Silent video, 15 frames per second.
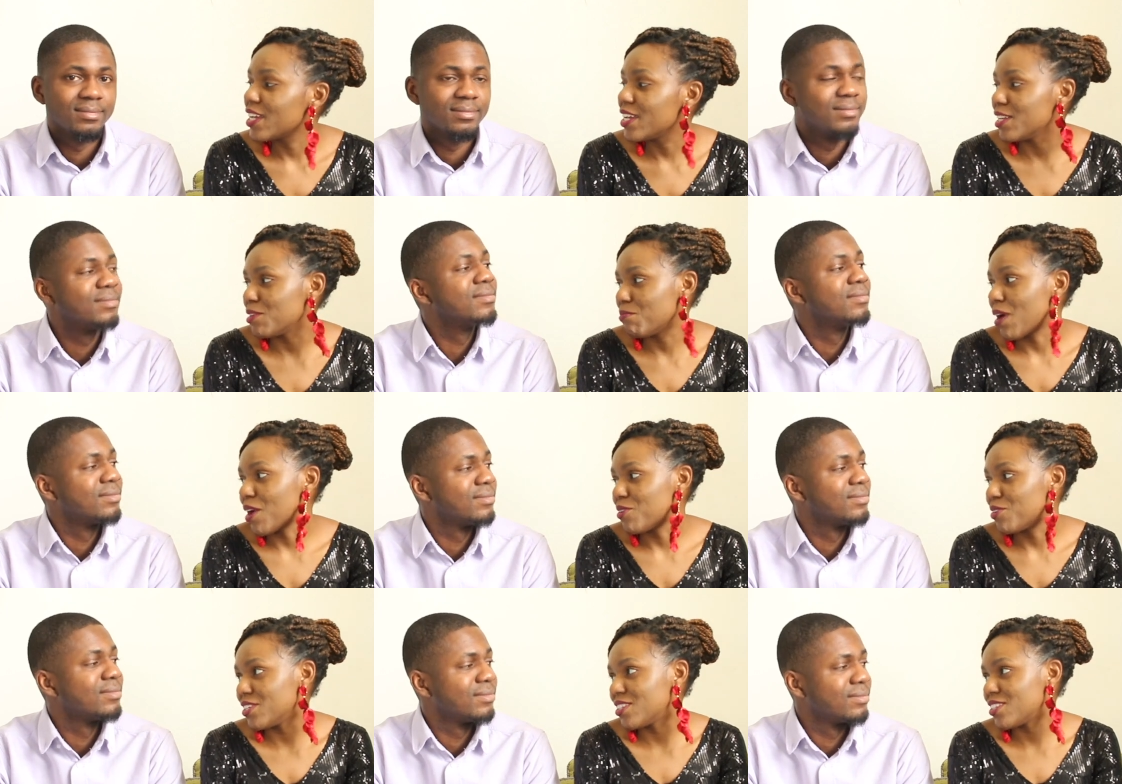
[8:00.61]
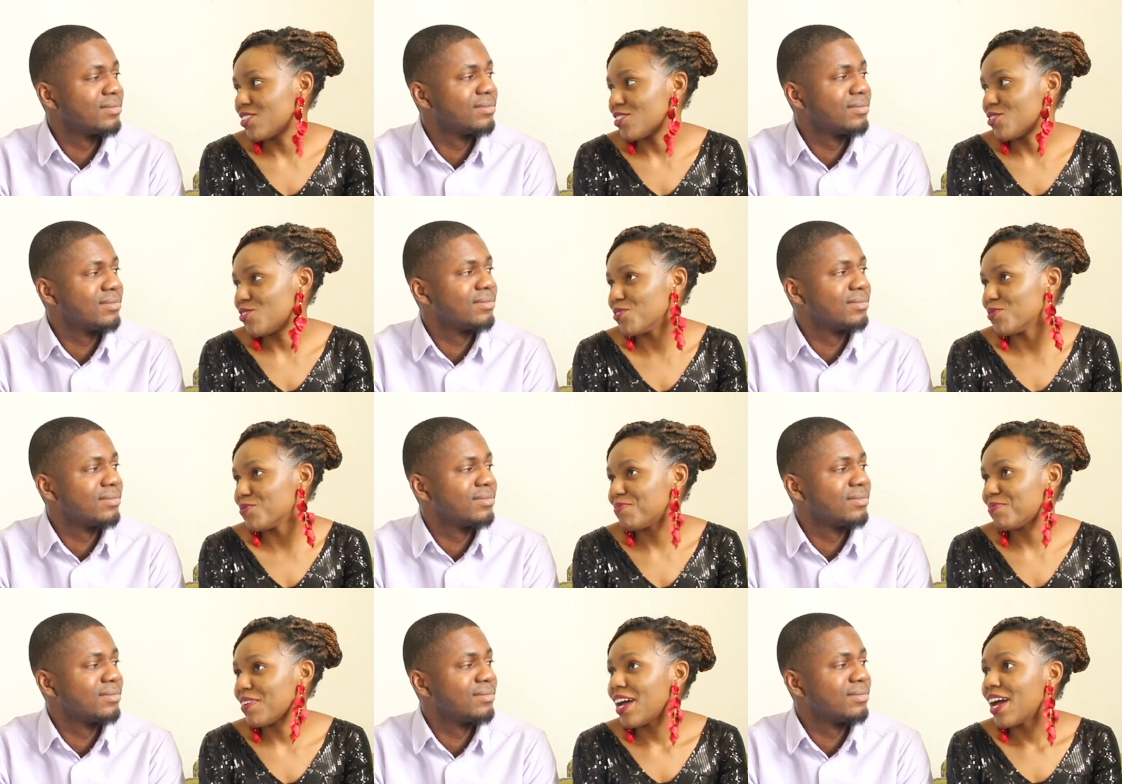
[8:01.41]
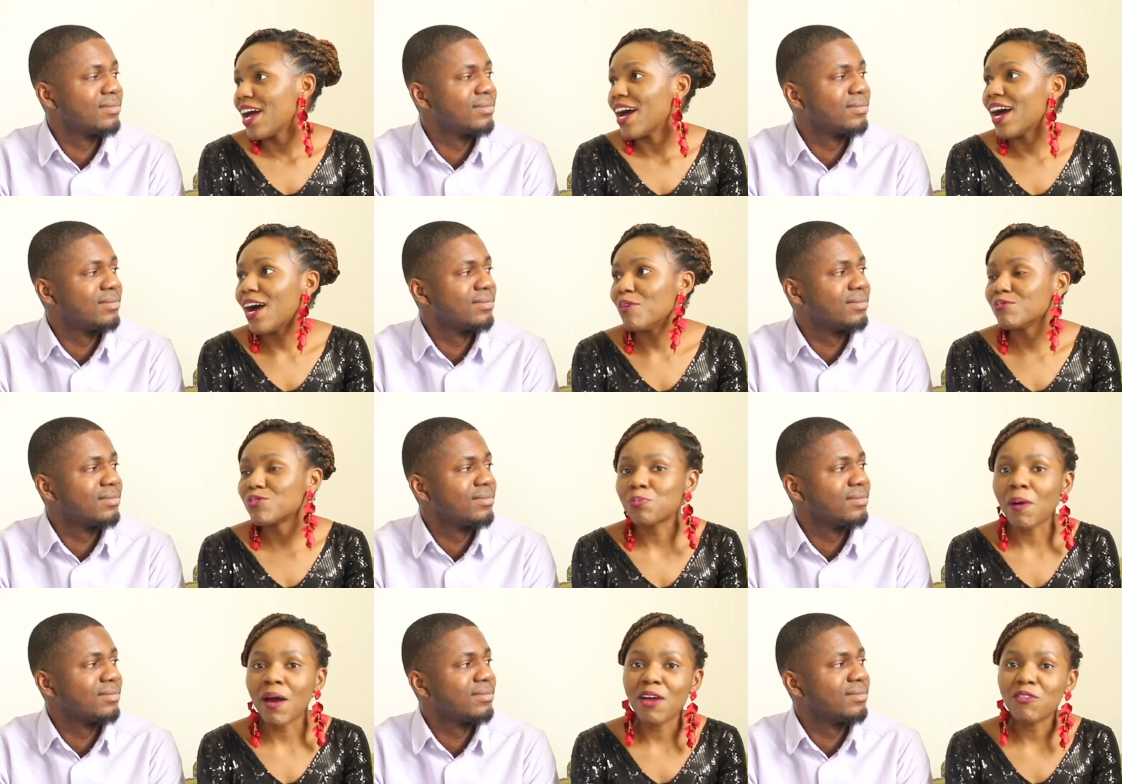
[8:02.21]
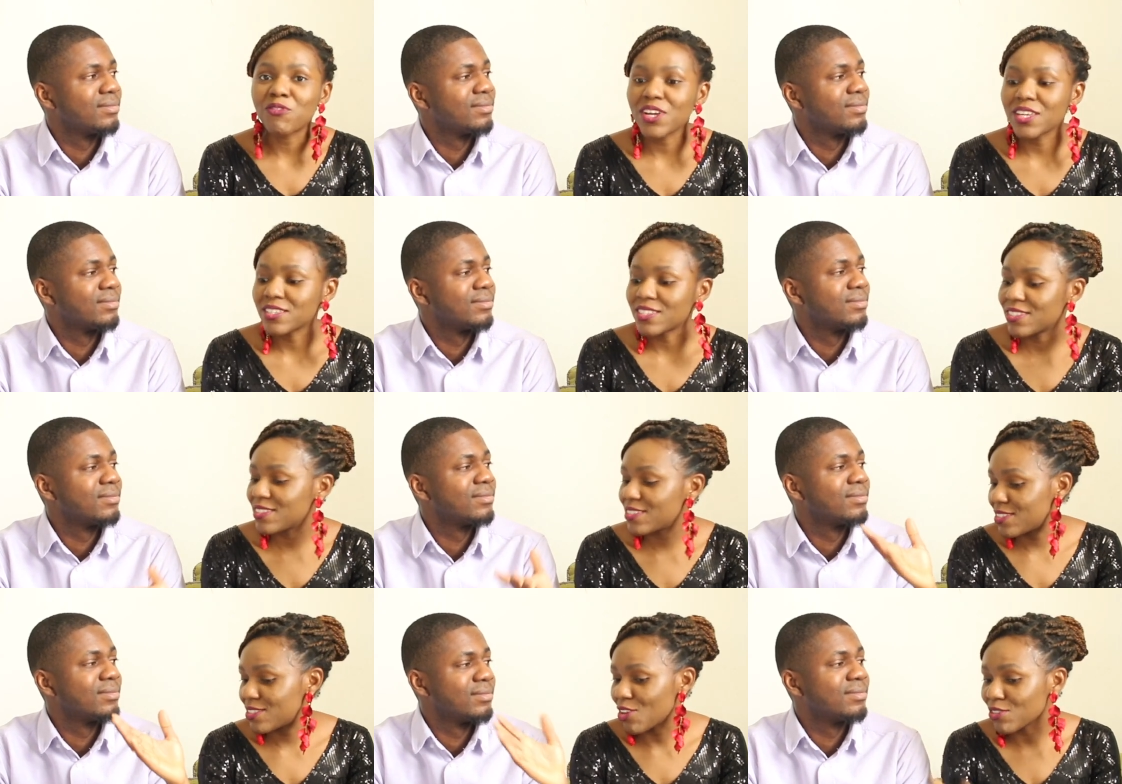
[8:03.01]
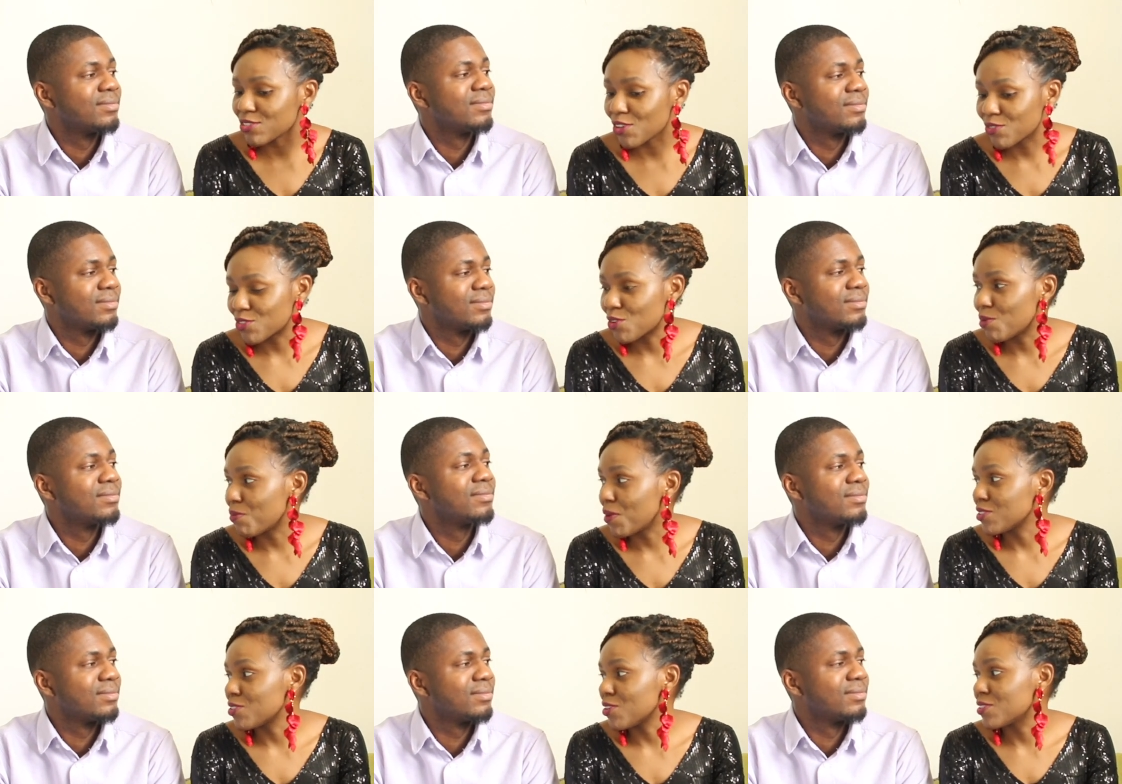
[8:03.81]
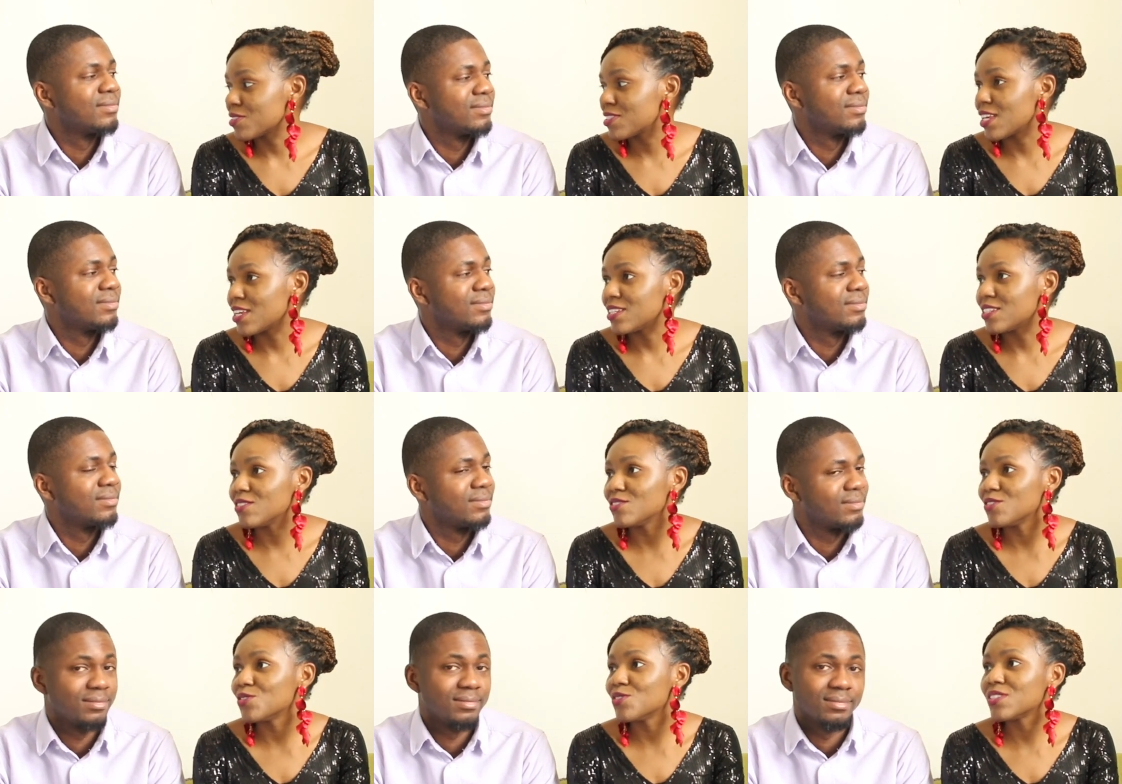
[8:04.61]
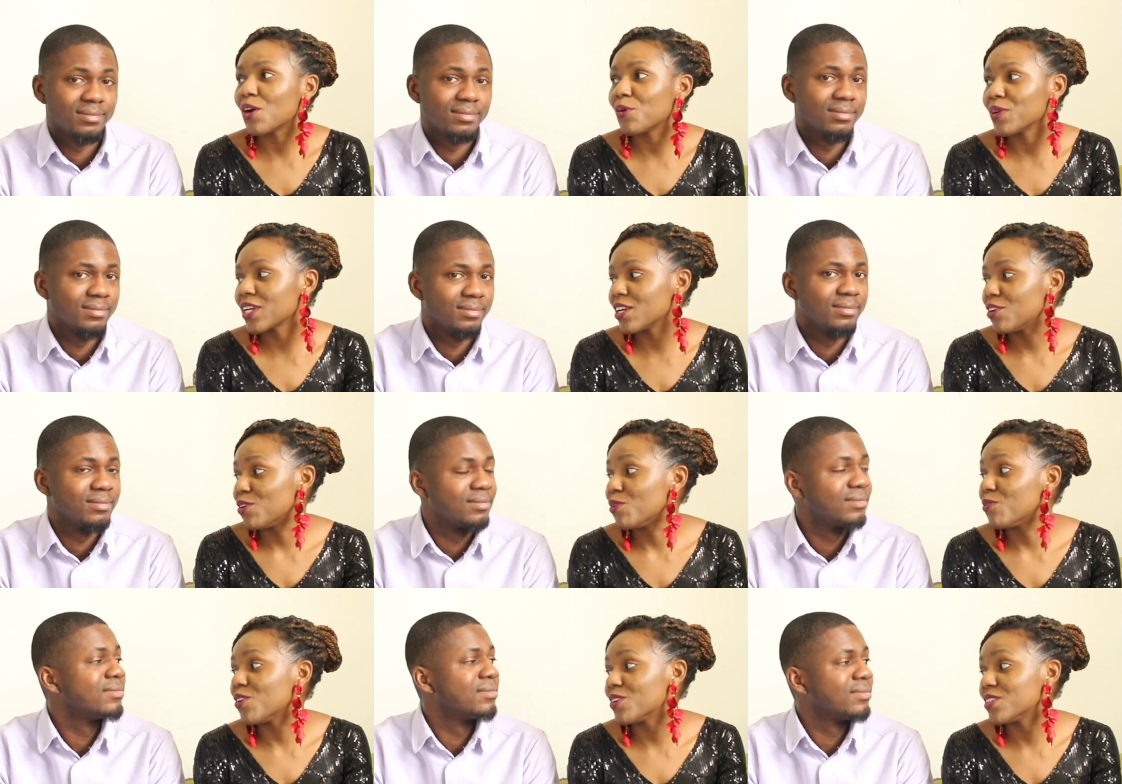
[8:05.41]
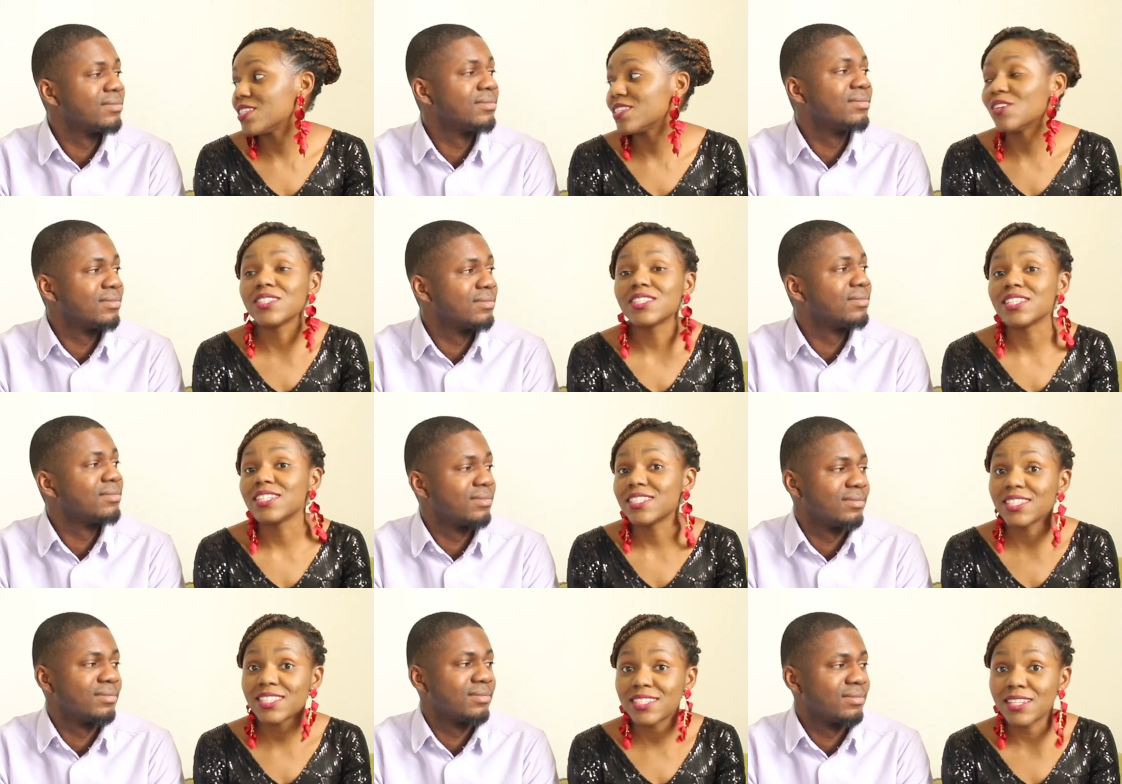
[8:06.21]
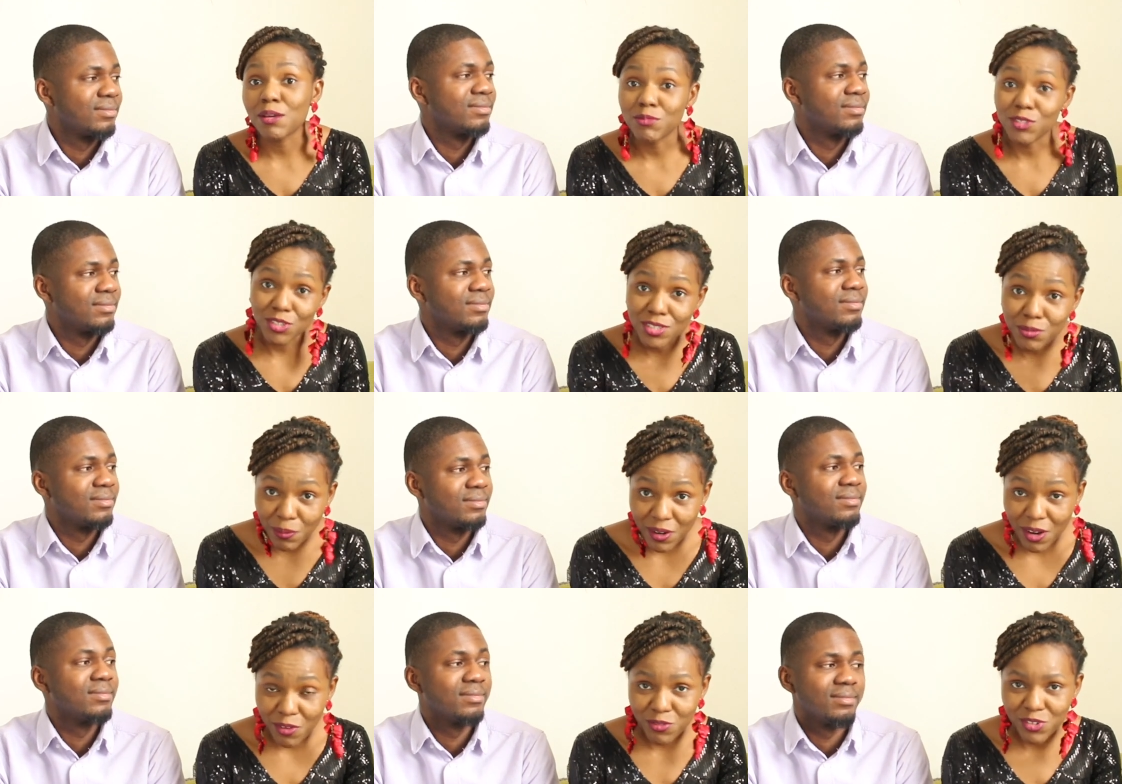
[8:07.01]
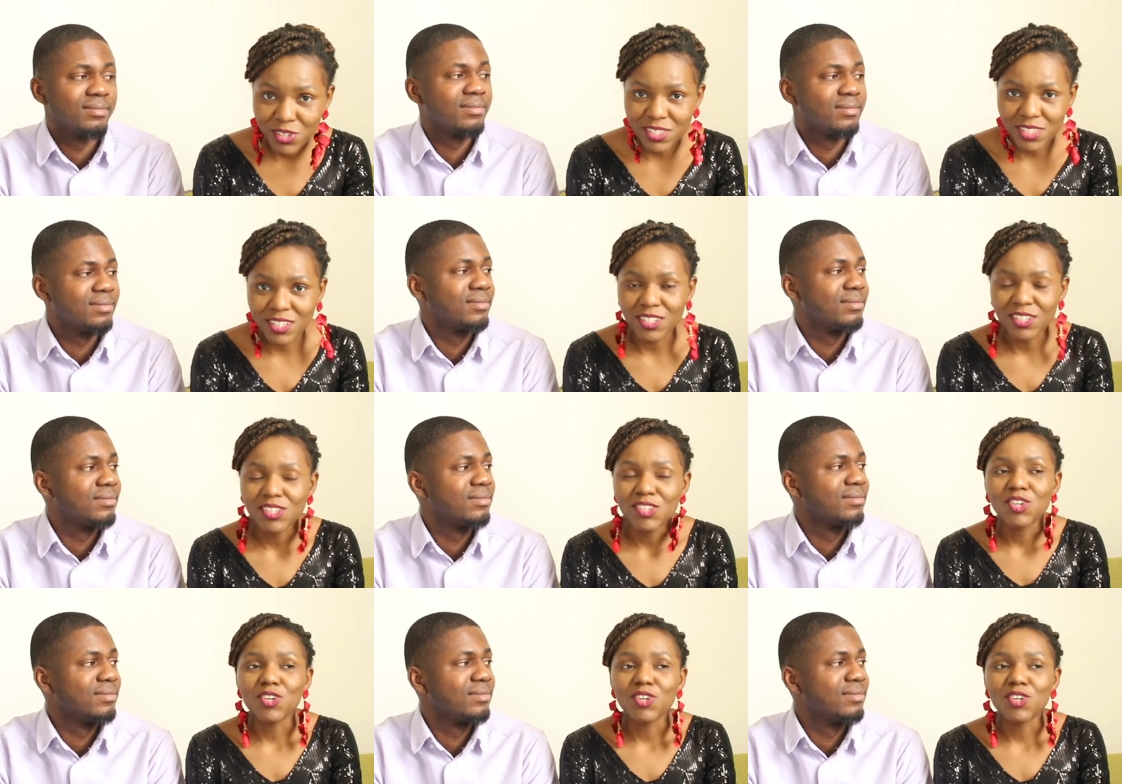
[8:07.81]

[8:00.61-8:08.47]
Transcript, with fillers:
Speaker 1: in marriage. You know, um, to paraphrase Songs of Solomon, Song mm-hmm. said, "Don't awaken love until it is time." Just paraphrasing, mm